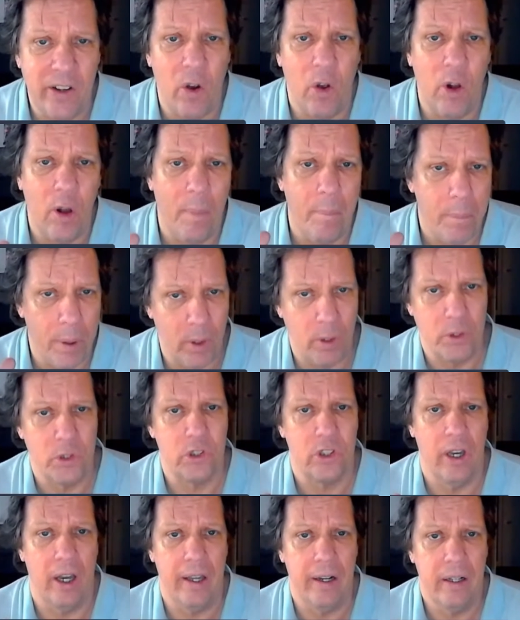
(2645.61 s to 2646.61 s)
oil
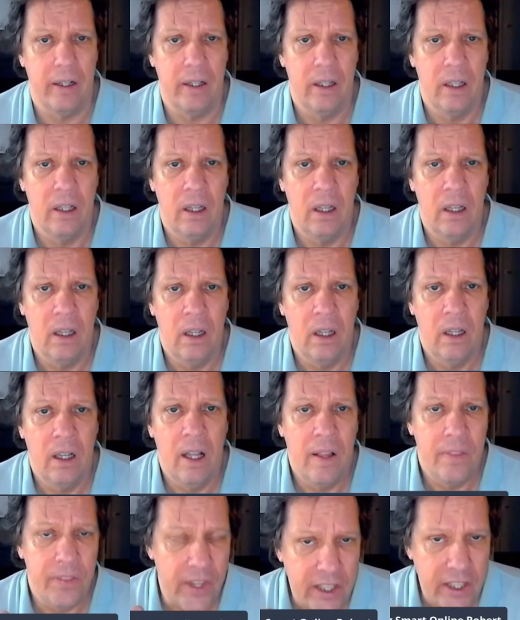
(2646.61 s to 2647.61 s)
bullshit.
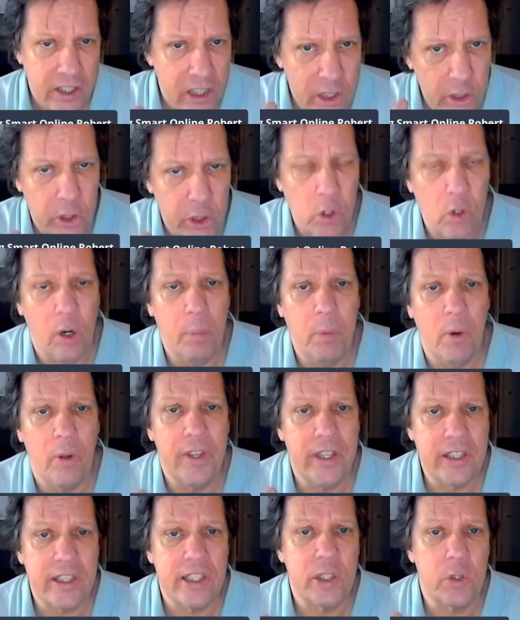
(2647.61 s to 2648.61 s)
This is doable.
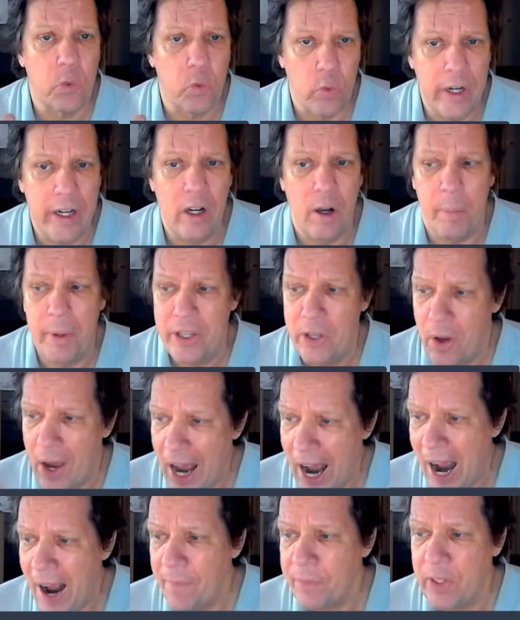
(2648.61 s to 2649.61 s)
This is real. But you
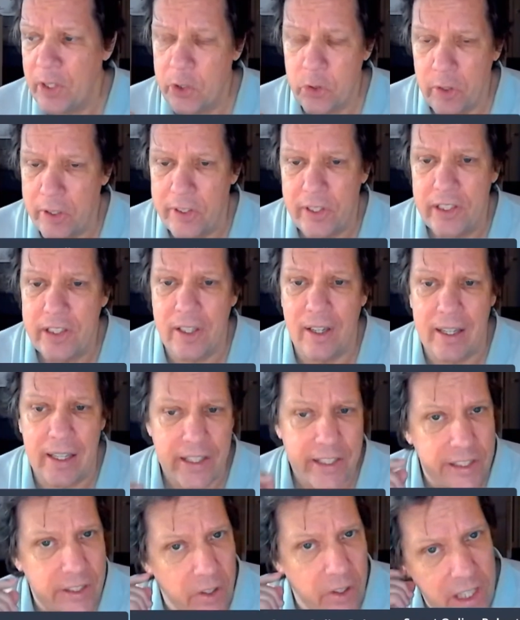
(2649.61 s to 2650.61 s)
have to treat this like a
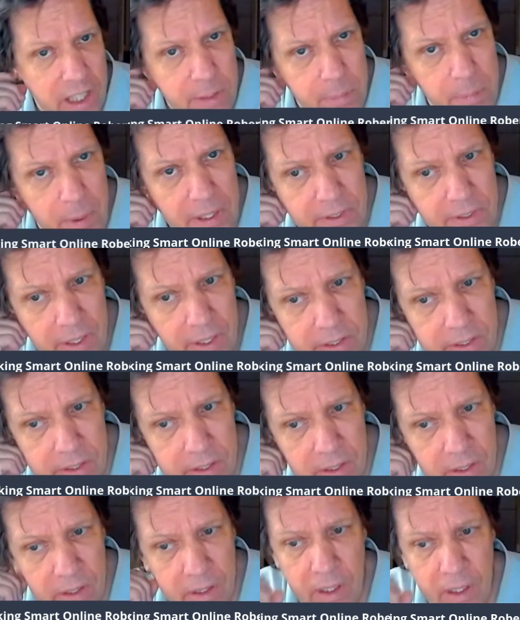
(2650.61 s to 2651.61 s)
serious business.
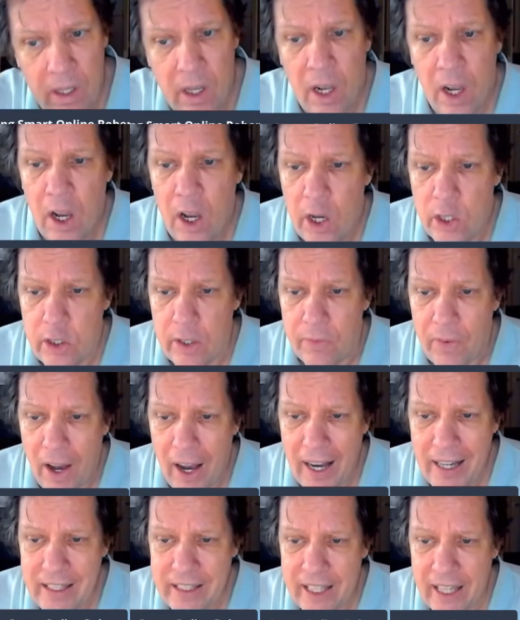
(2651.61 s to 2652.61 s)
So if
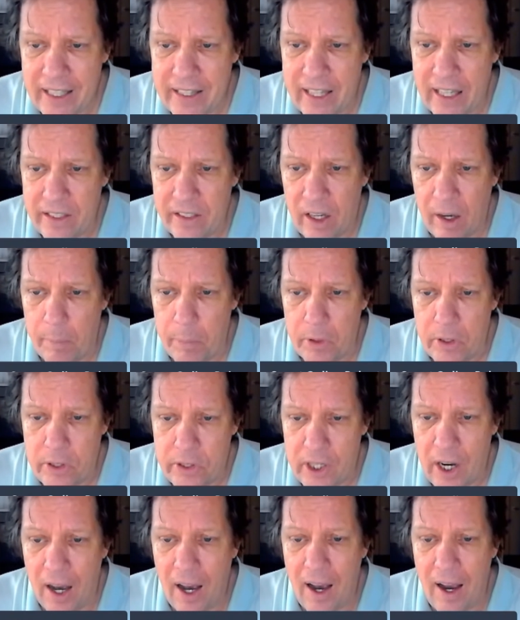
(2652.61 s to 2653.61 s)
I take that number
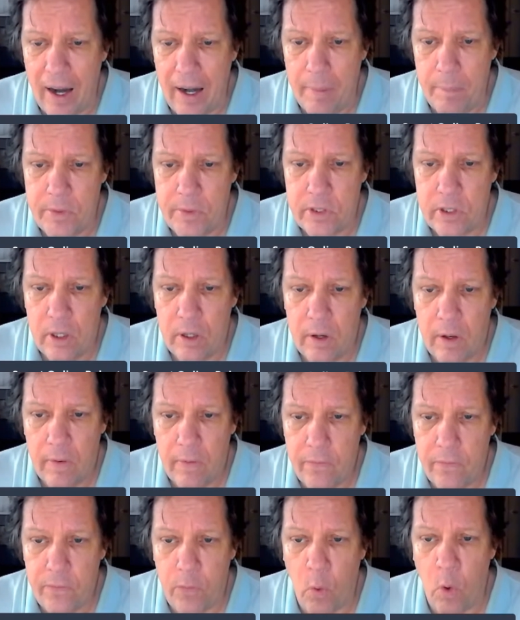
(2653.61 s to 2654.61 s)
times
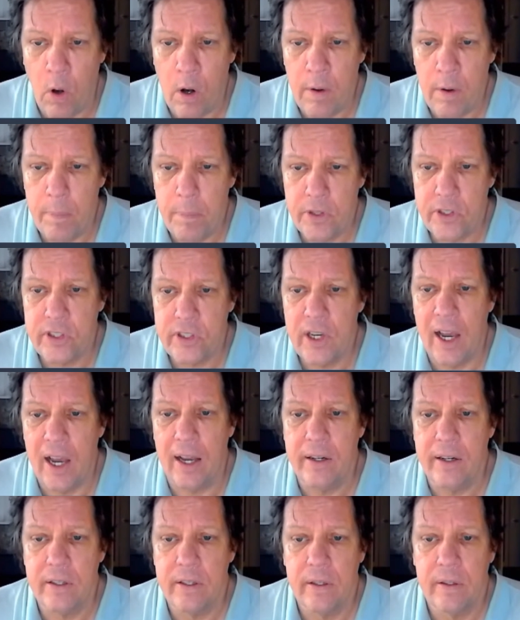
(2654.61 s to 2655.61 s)
four
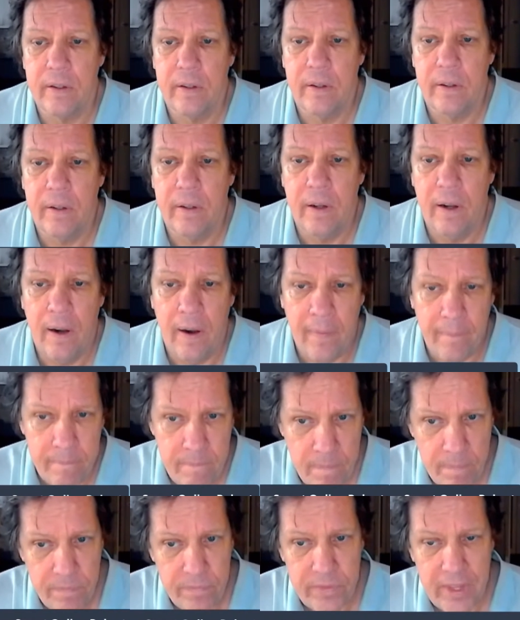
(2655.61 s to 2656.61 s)
percent,
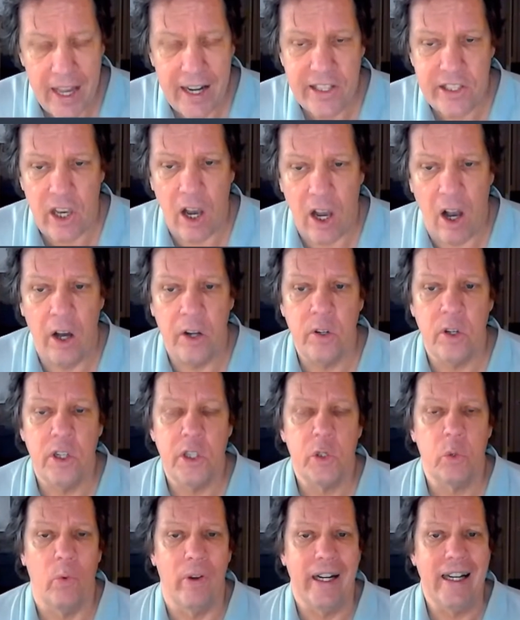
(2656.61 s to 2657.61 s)
that is
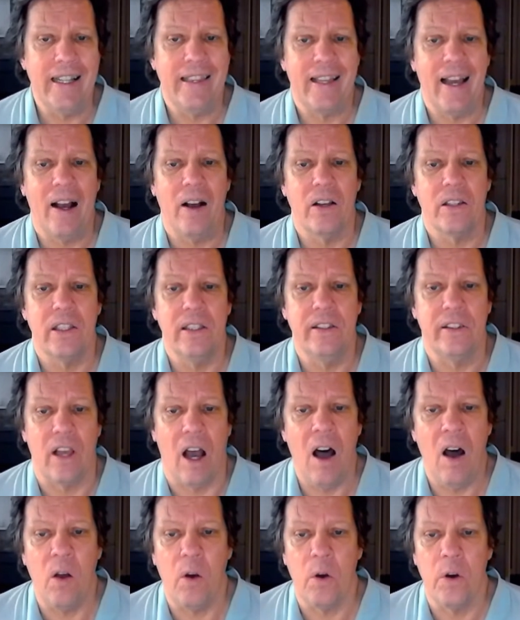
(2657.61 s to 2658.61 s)

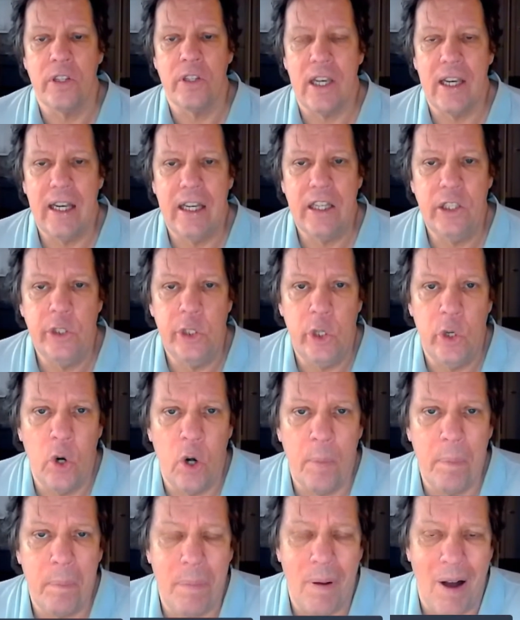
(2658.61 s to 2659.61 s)
$120,000 in
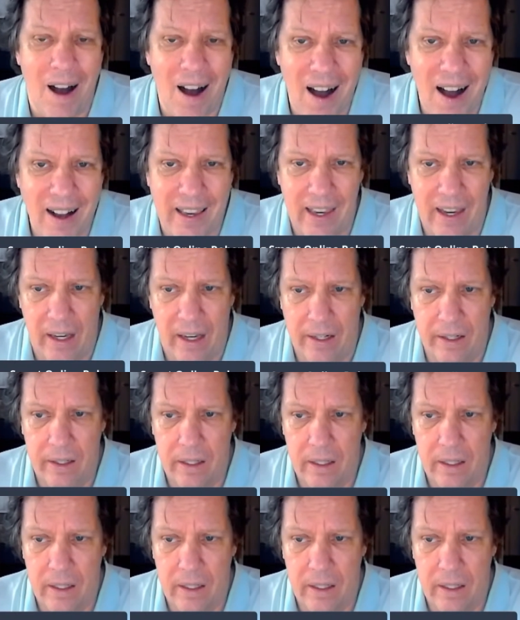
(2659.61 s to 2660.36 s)
your pocket.